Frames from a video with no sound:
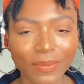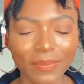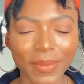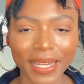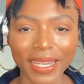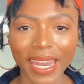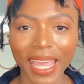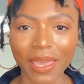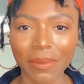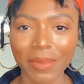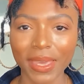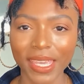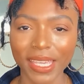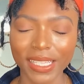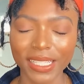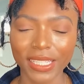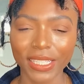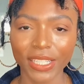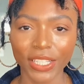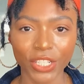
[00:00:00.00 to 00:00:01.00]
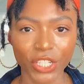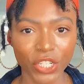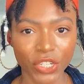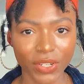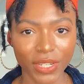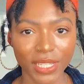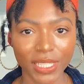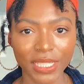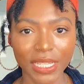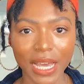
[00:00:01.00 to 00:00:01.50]
My name is
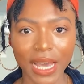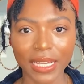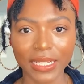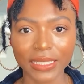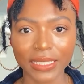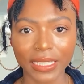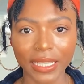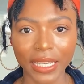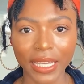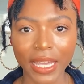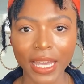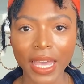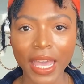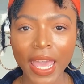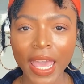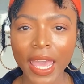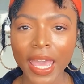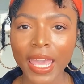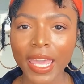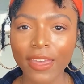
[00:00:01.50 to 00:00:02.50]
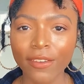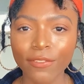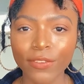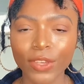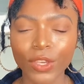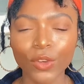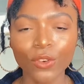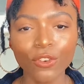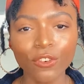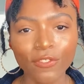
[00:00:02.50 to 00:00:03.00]
Latrice Aaliyah. If
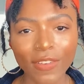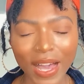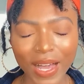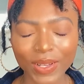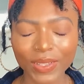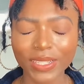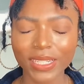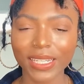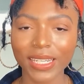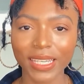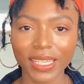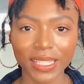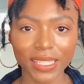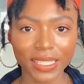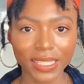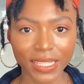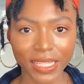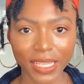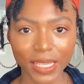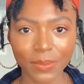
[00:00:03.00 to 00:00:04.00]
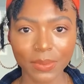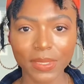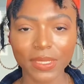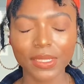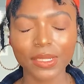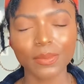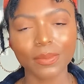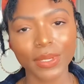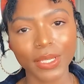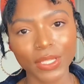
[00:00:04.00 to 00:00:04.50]
you found these tips
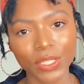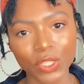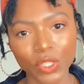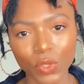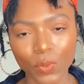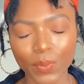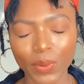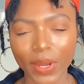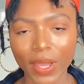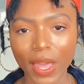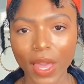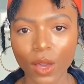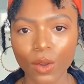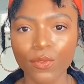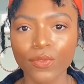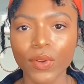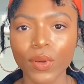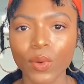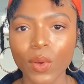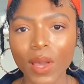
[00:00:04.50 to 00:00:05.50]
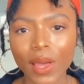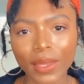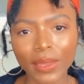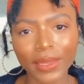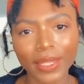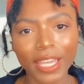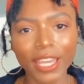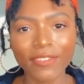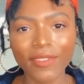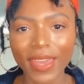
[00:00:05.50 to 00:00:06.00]
to be super helpful,
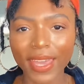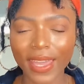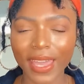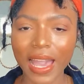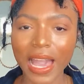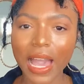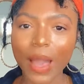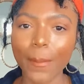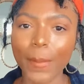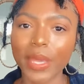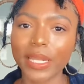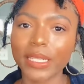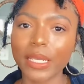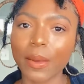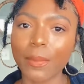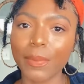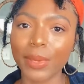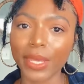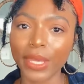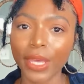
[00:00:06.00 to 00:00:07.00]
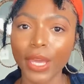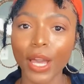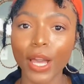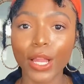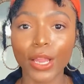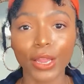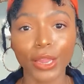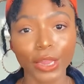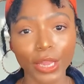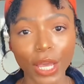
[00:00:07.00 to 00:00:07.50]
leave a comment
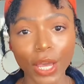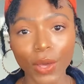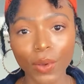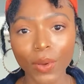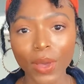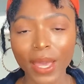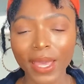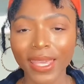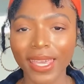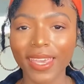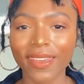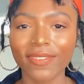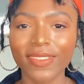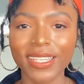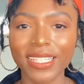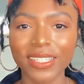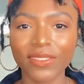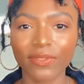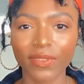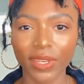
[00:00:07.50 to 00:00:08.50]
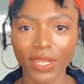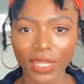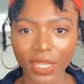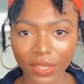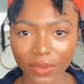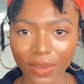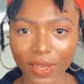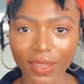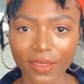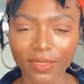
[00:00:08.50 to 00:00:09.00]
below. Give this
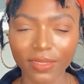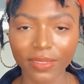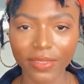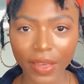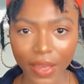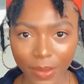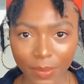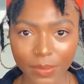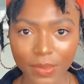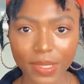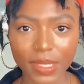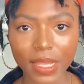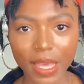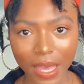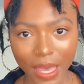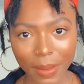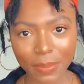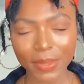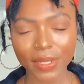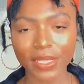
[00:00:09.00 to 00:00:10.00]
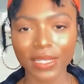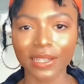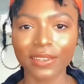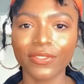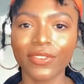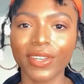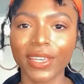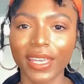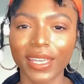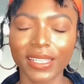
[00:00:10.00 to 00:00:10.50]
video a thumbs up.
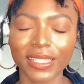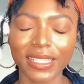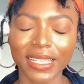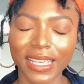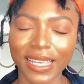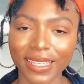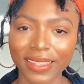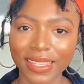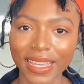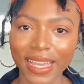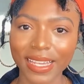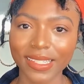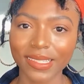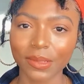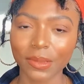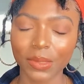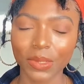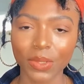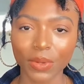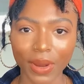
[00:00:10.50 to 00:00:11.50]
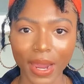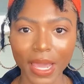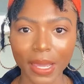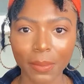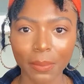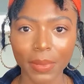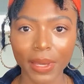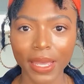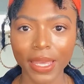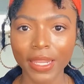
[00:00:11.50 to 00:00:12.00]
Don't forget to hit that
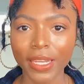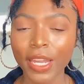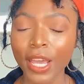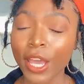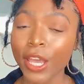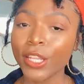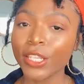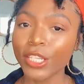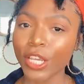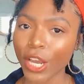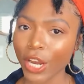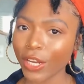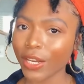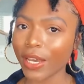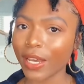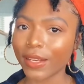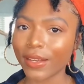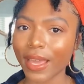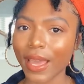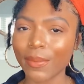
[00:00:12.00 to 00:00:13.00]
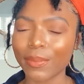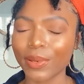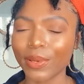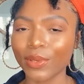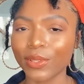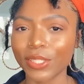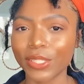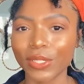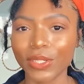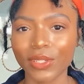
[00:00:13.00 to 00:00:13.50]
subscribe button. Turn on that
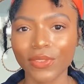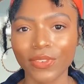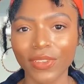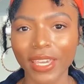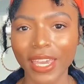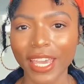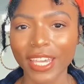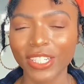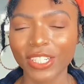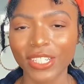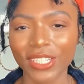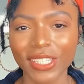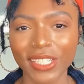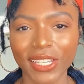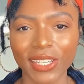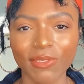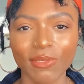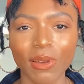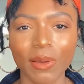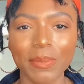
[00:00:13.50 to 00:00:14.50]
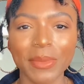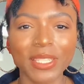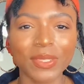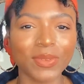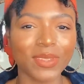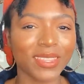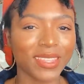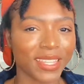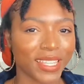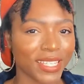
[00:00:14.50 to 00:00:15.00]
post notification so you won't miss
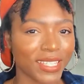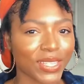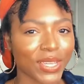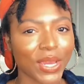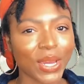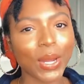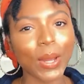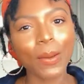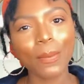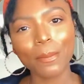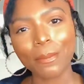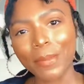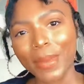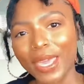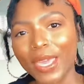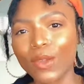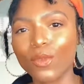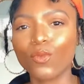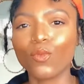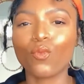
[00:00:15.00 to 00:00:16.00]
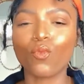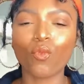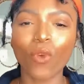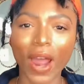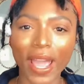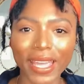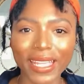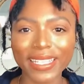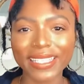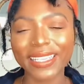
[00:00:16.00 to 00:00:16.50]
when this girl meet
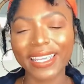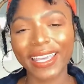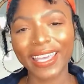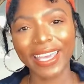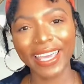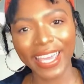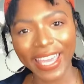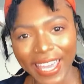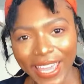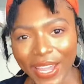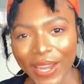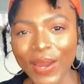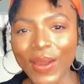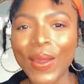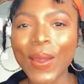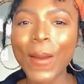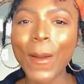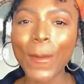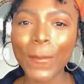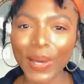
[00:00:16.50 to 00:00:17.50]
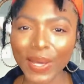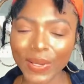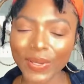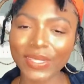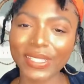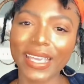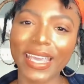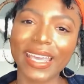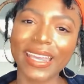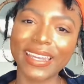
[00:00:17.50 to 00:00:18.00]
right here
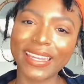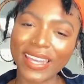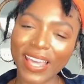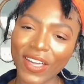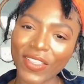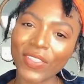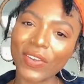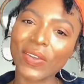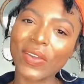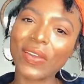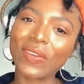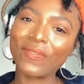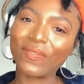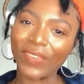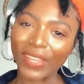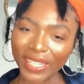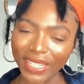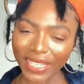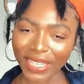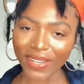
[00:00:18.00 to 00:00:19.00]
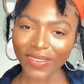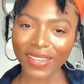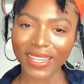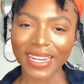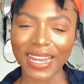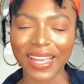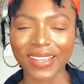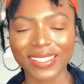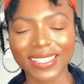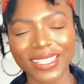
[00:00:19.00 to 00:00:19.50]
post another video,
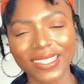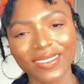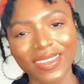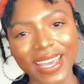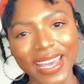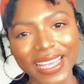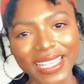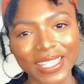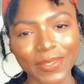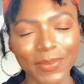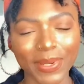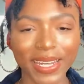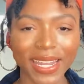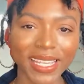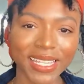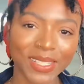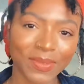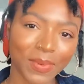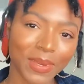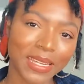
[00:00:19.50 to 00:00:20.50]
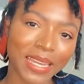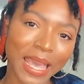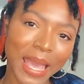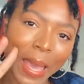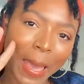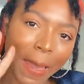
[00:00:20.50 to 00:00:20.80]
and I'll see you guys in my next one.